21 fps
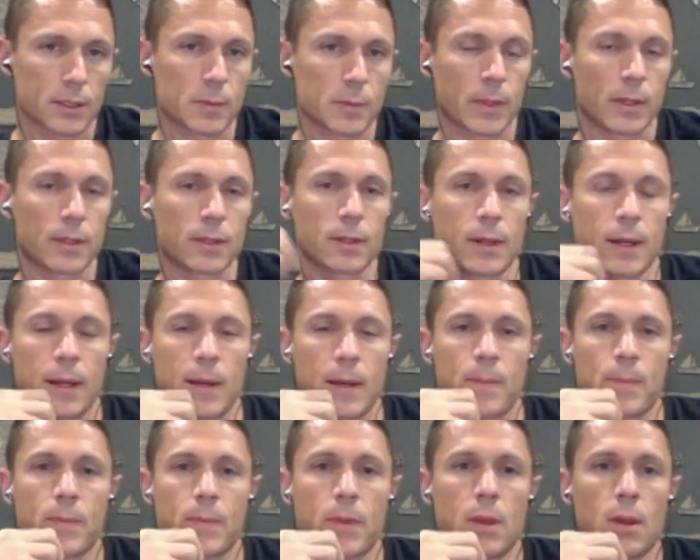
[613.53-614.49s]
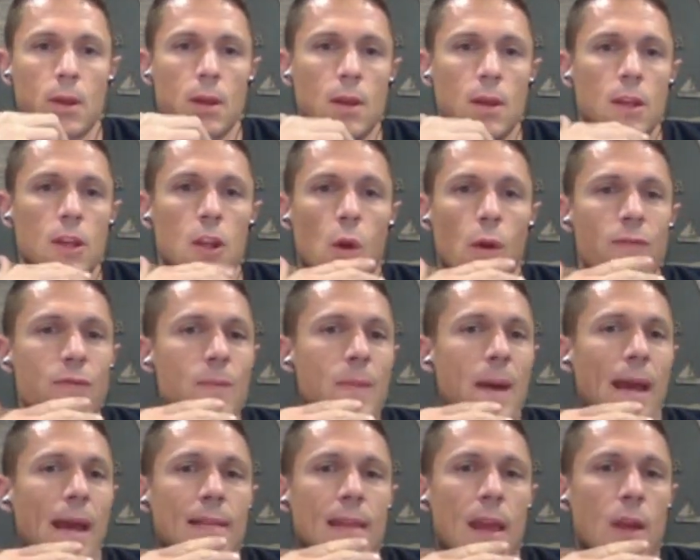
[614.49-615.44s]
but you know, even
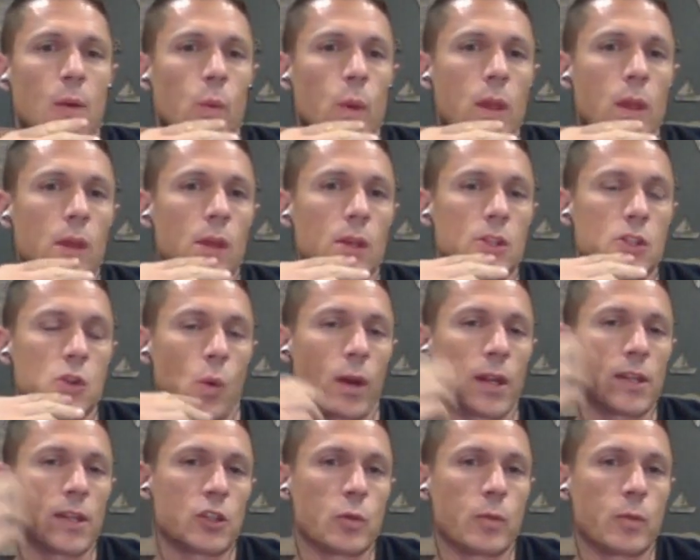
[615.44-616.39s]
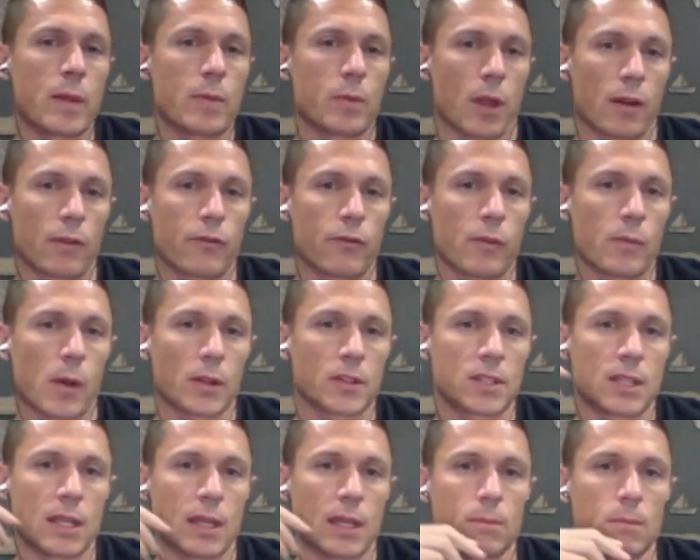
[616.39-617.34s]
back then, 22 people on a football
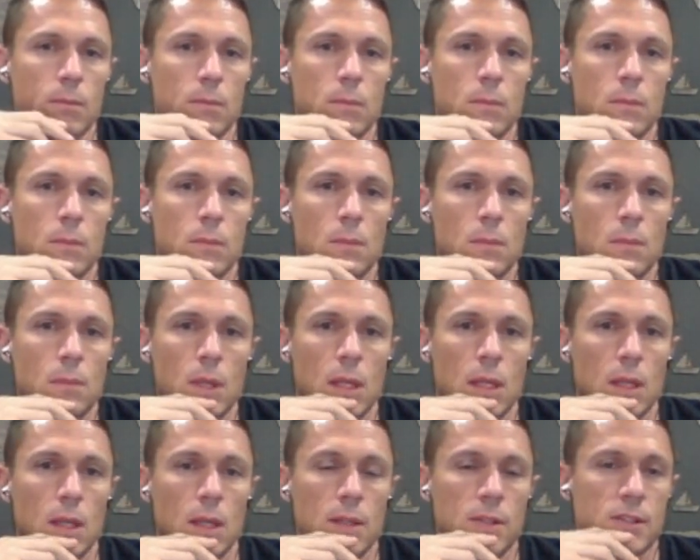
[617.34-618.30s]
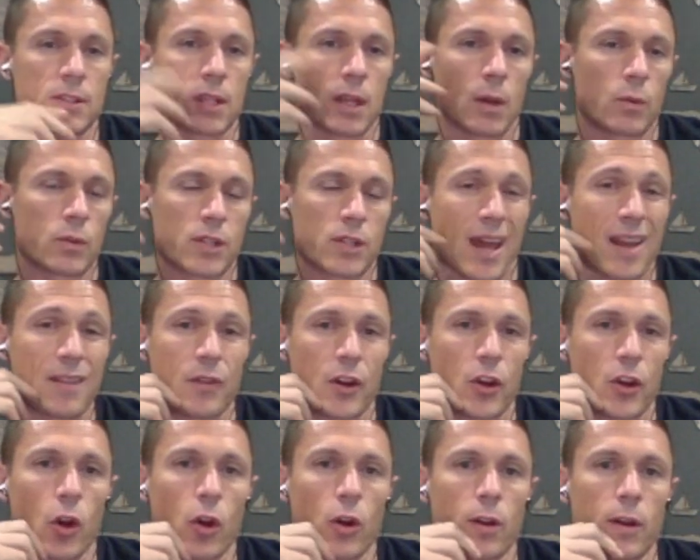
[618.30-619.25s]
team, it was kind of
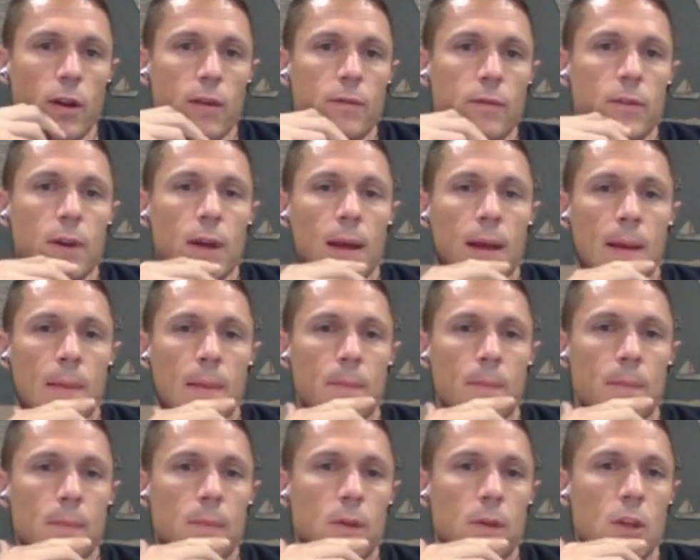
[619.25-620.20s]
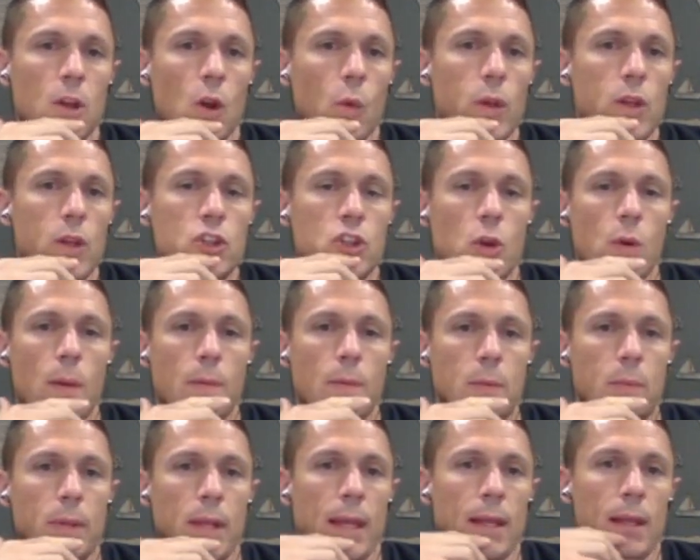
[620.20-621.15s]
unheard of. You know, we'd show up
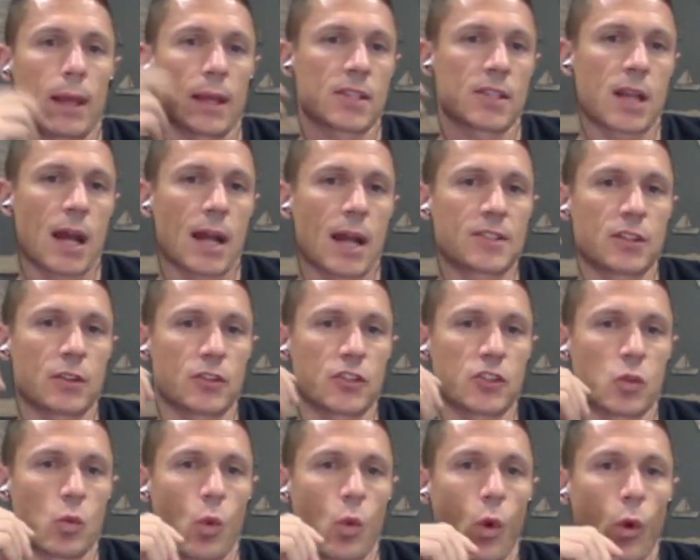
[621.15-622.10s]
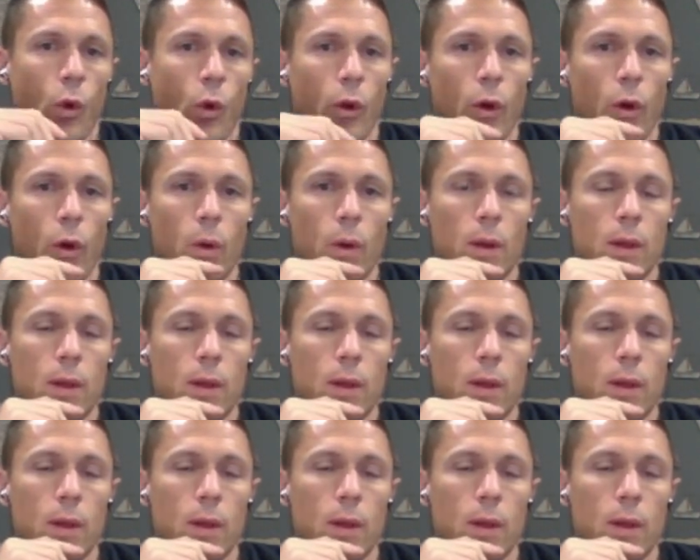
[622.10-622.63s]
to play like Scottsdale Saguaro